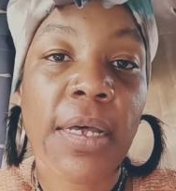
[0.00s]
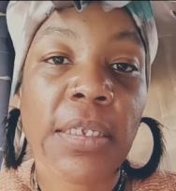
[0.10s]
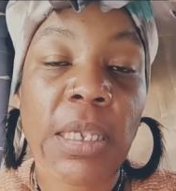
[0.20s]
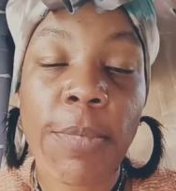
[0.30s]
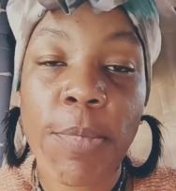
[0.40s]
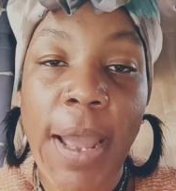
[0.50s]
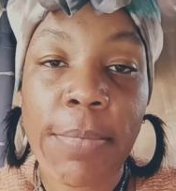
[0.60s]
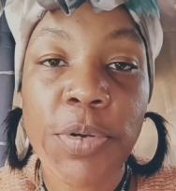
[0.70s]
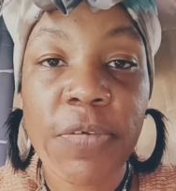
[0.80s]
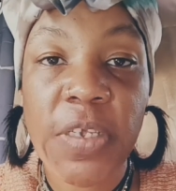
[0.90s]
some of my
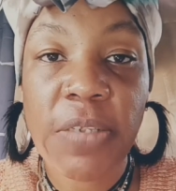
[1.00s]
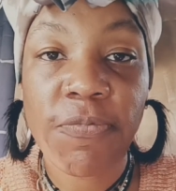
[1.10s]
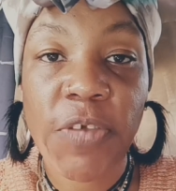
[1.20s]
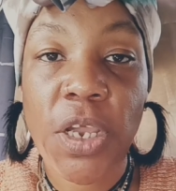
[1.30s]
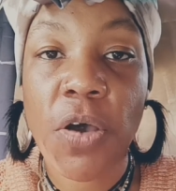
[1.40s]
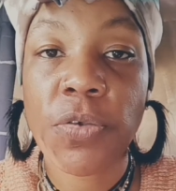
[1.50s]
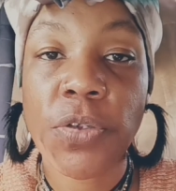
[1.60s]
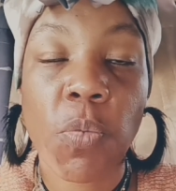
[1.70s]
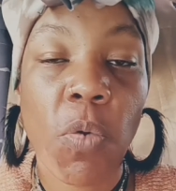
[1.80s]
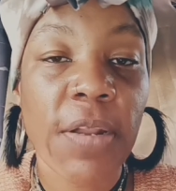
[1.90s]
previous
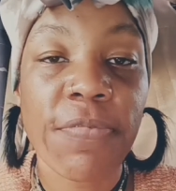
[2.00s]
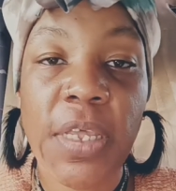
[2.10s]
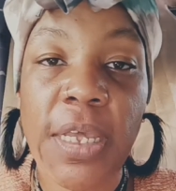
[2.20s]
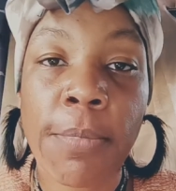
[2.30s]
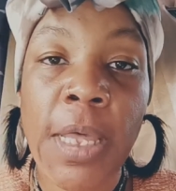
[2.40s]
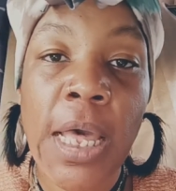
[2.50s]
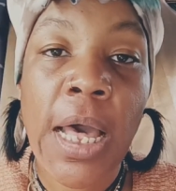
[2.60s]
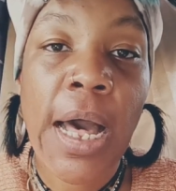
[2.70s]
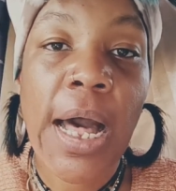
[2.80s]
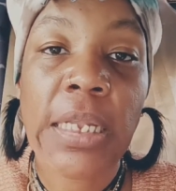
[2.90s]
videos. One of them,
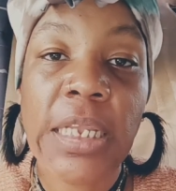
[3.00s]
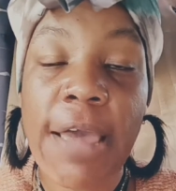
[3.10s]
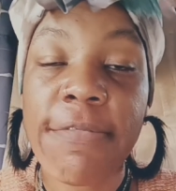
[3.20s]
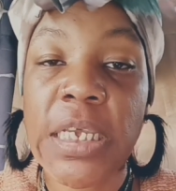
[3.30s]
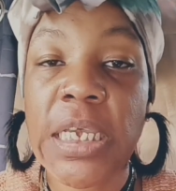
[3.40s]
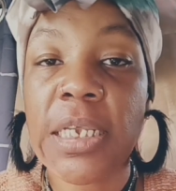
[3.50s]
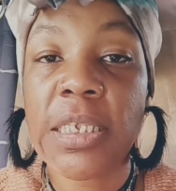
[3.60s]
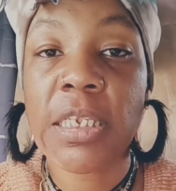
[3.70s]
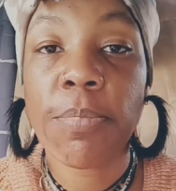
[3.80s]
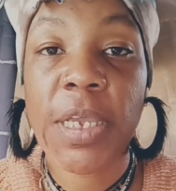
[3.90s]
11
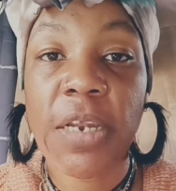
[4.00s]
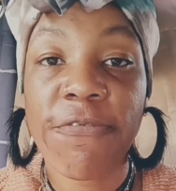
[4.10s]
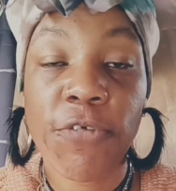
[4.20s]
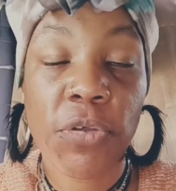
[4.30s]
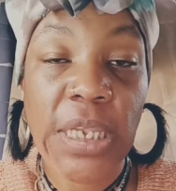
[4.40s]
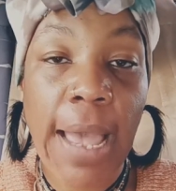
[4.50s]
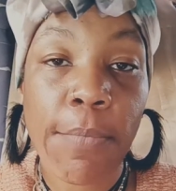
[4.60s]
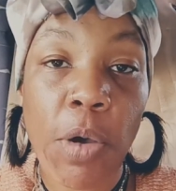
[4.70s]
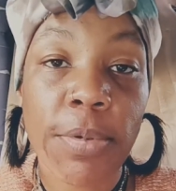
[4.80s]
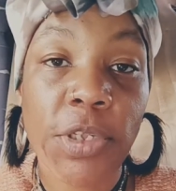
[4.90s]
keys to being a full-time
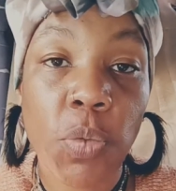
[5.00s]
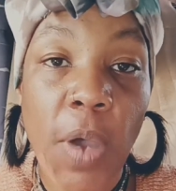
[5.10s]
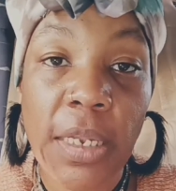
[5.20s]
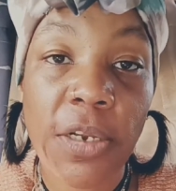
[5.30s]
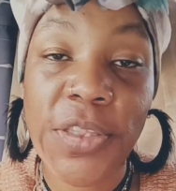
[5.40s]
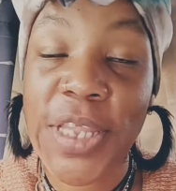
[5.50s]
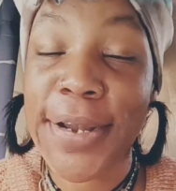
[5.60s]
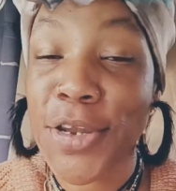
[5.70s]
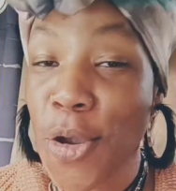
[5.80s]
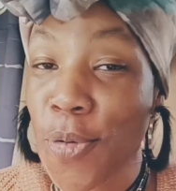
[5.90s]
mobile dweller that
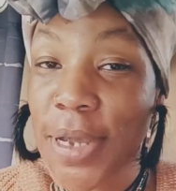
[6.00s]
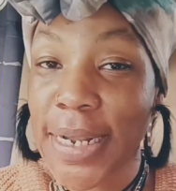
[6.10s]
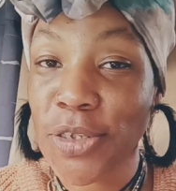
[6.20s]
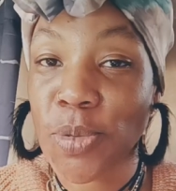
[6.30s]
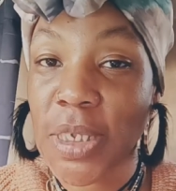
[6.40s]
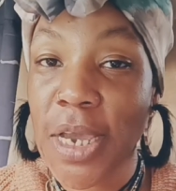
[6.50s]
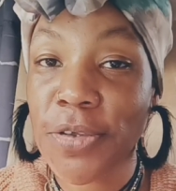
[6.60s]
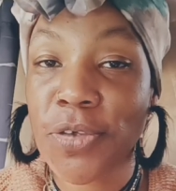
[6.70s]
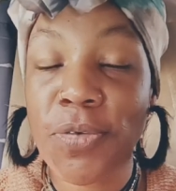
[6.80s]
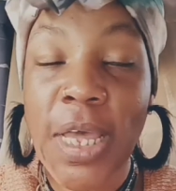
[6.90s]
no one else will tell
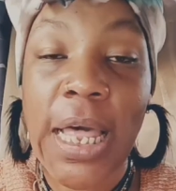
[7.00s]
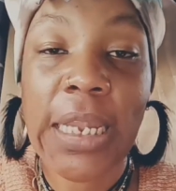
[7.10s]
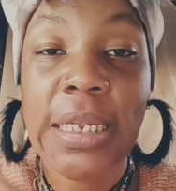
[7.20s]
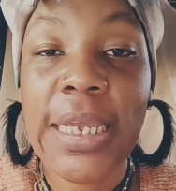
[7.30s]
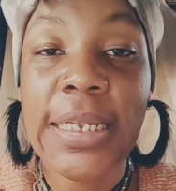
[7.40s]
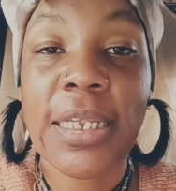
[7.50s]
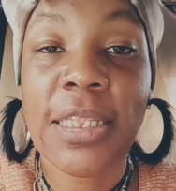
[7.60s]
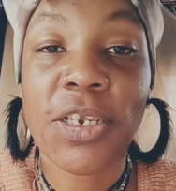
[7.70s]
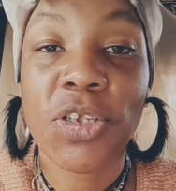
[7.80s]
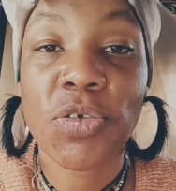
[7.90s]
you, linked
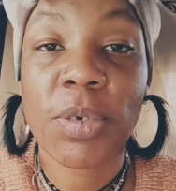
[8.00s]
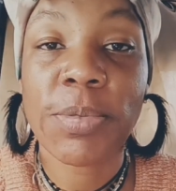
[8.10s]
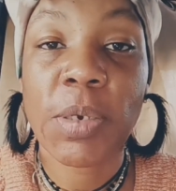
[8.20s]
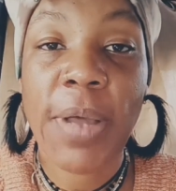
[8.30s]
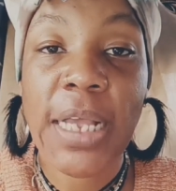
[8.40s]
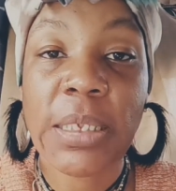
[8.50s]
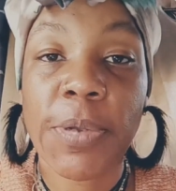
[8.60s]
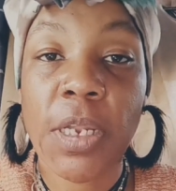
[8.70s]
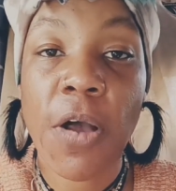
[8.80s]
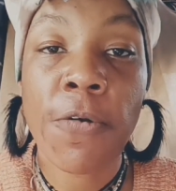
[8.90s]
in the description box
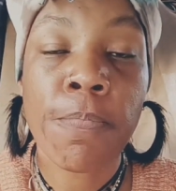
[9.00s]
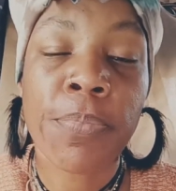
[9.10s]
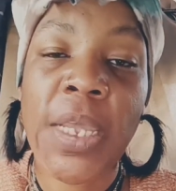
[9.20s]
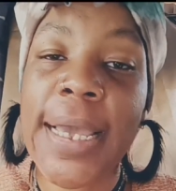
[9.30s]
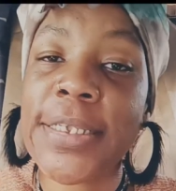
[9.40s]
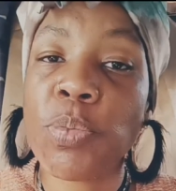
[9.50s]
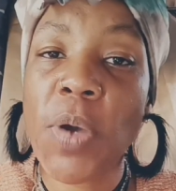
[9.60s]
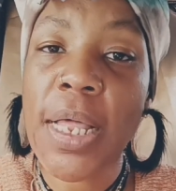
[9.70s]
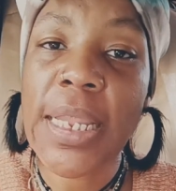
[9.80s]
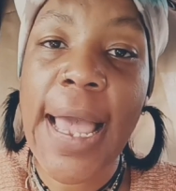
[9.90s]
below, as
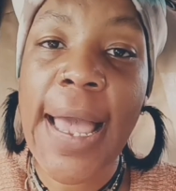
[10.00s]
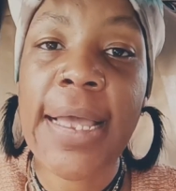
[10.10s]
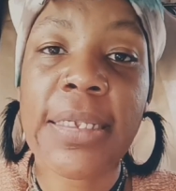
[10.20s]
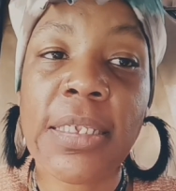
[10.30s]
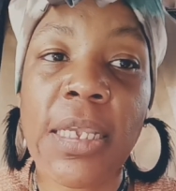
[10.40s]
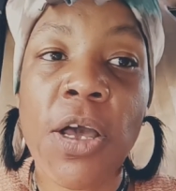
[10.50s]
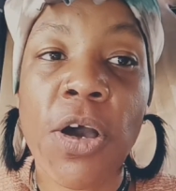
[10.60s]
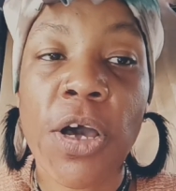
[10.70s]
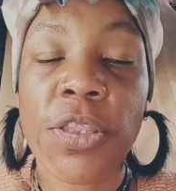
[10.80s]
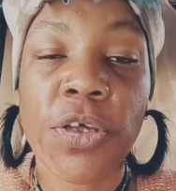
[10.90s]
well as
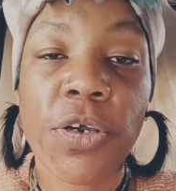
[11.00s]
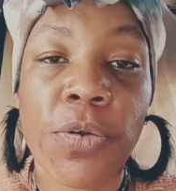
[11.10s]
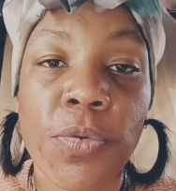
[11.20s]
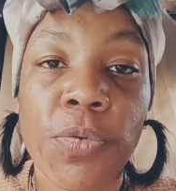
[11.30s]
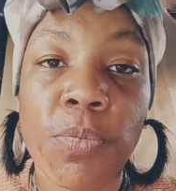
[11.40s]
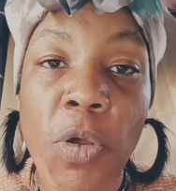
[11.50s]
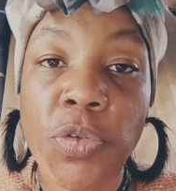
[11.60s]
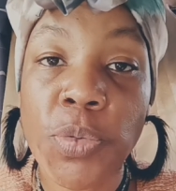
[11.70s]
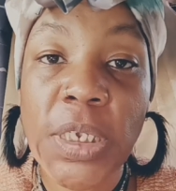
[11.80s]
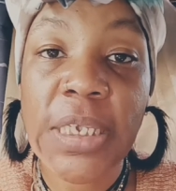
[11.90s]
the
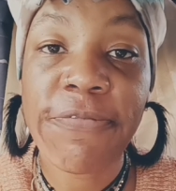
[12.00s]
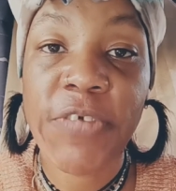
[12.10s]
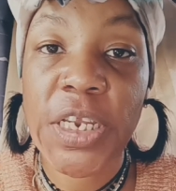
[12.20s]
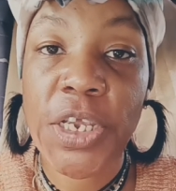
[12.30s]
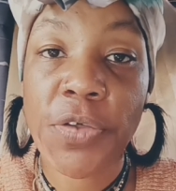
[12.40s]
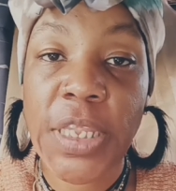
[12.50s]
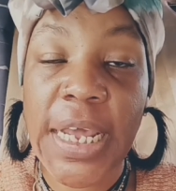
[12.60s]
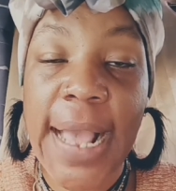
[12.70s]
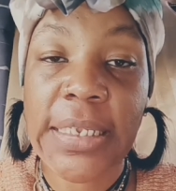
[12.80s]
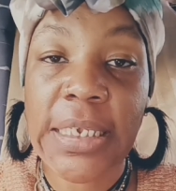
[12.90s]
most recent video that
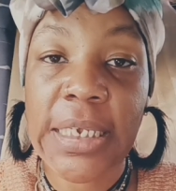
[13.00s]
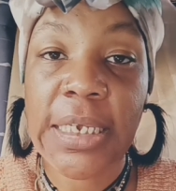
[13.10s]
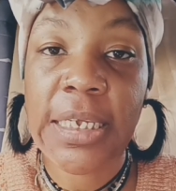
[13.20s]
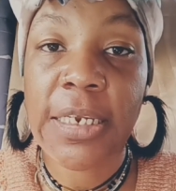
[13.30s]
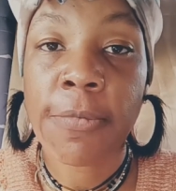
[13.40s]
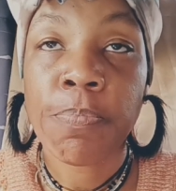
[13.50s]
I did